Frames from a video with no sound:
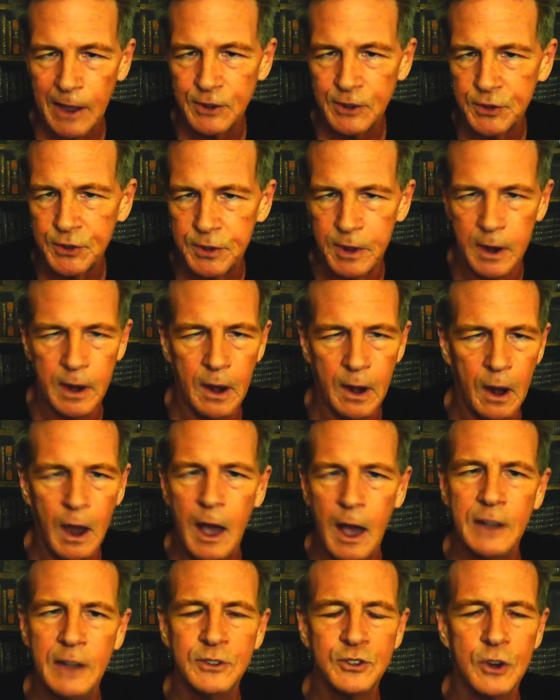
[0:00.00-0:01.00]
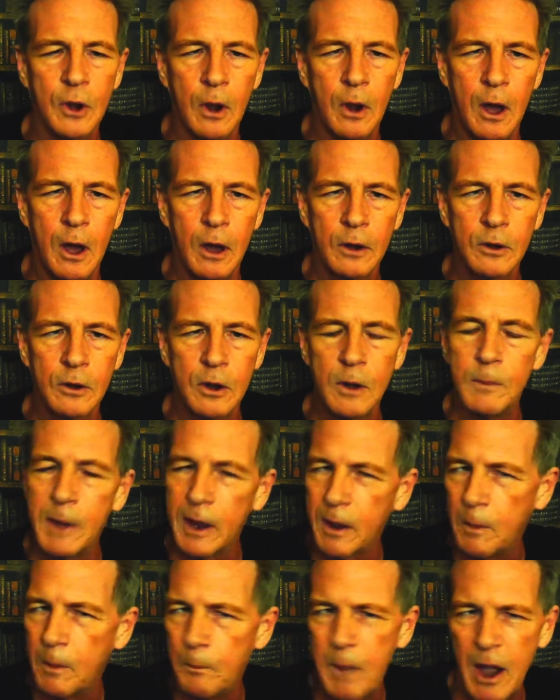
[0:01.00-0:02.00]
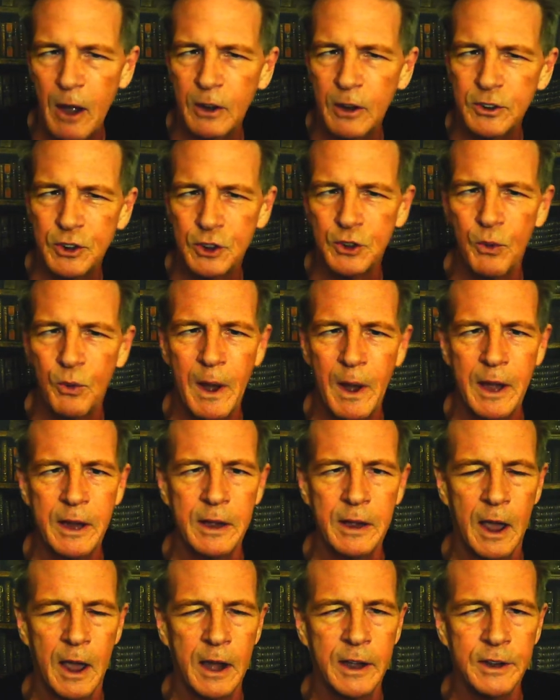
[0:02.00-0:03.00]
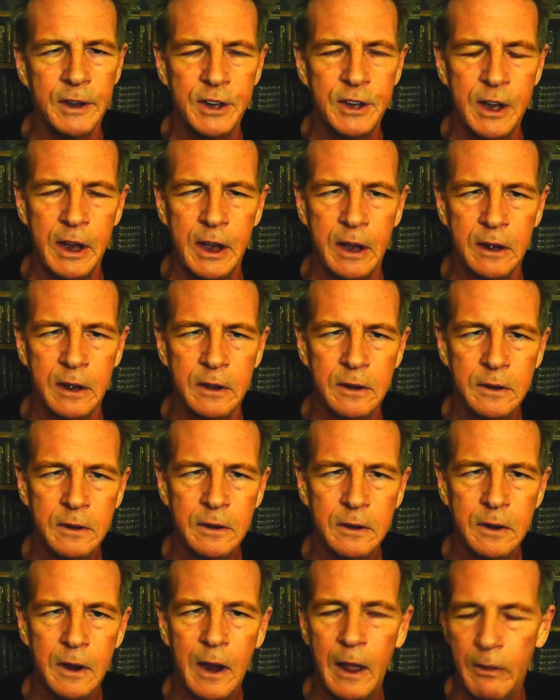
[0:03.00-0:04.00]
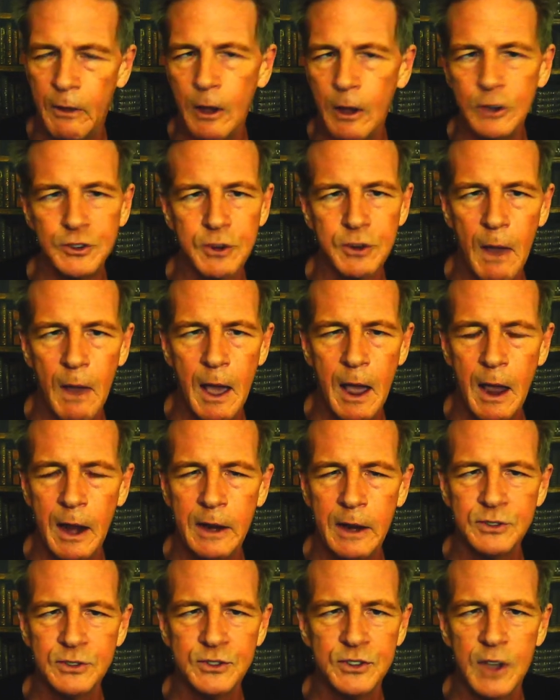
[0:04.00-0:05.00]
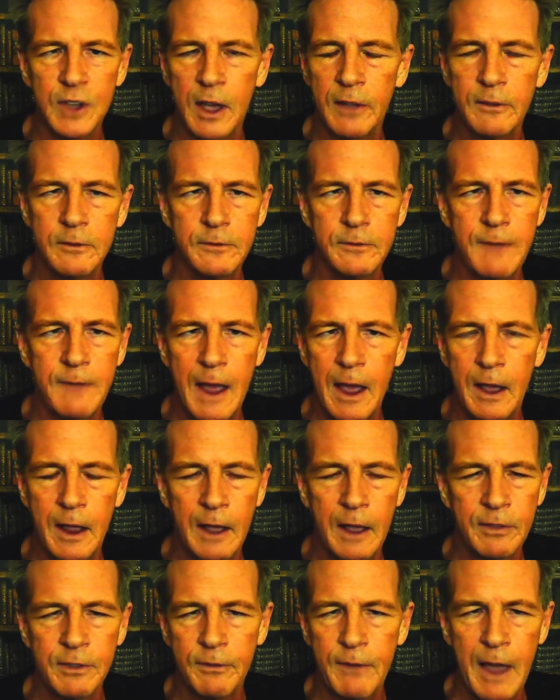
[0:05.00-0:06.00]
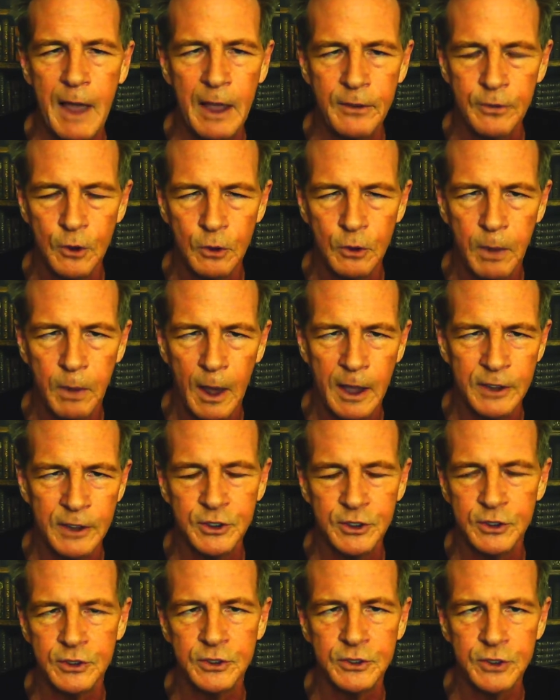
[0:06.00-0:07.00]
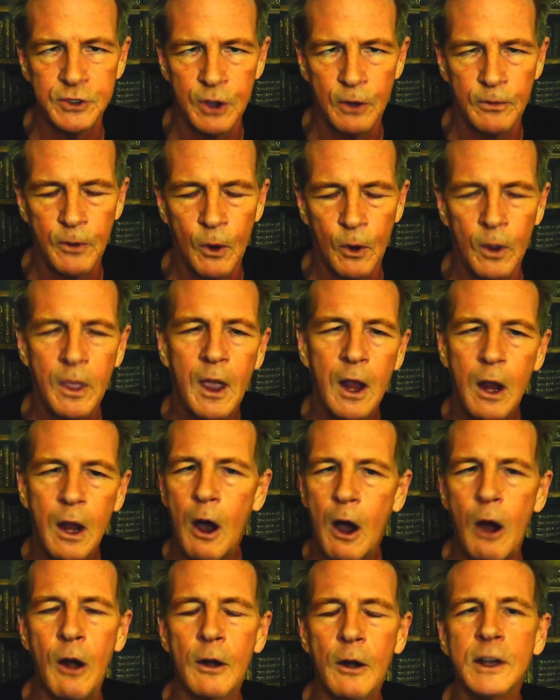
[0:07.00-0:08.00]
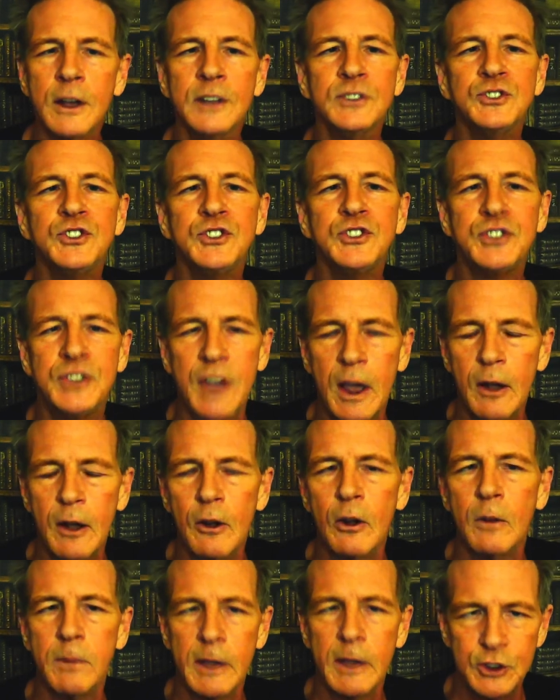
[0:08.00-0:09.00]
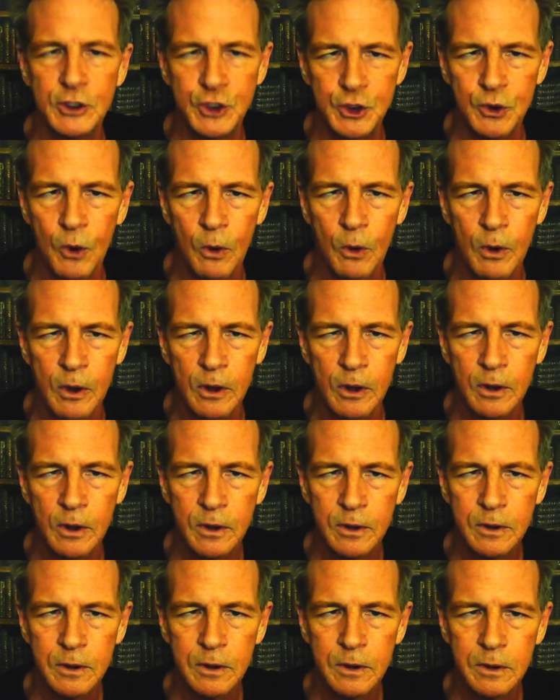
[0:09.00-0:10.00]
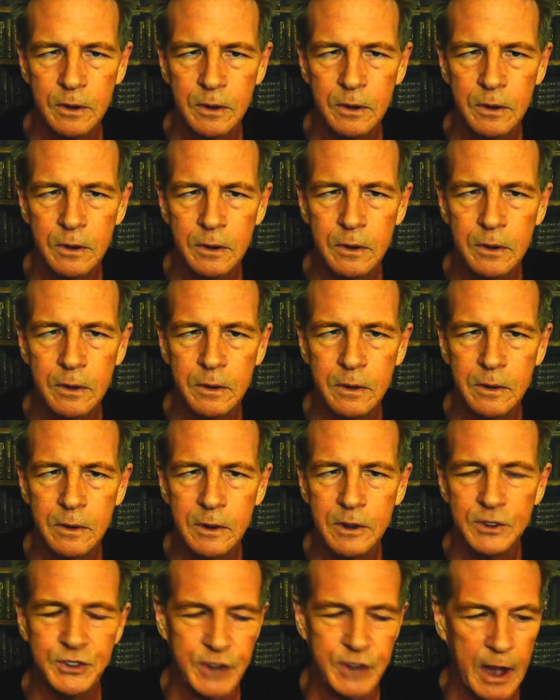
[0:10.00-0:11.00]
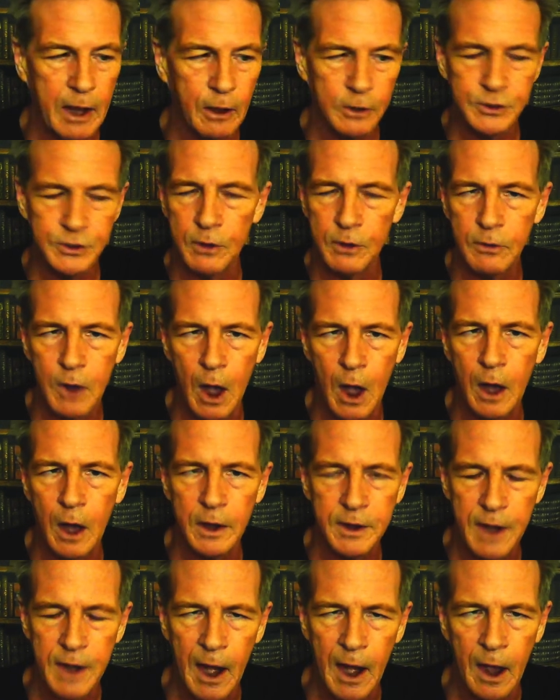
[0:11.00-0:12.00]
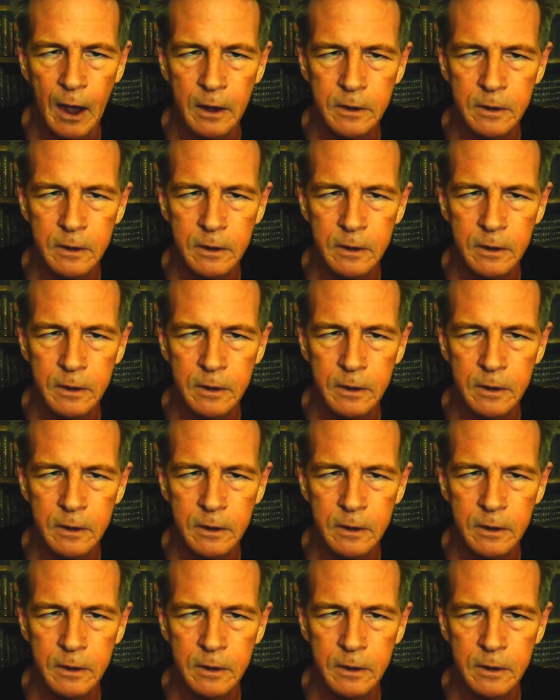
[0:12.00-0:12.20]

the lines are longer, but compared to 2019, and those lines at the fast food places and so forth are considerably shorter. Sales have gone down.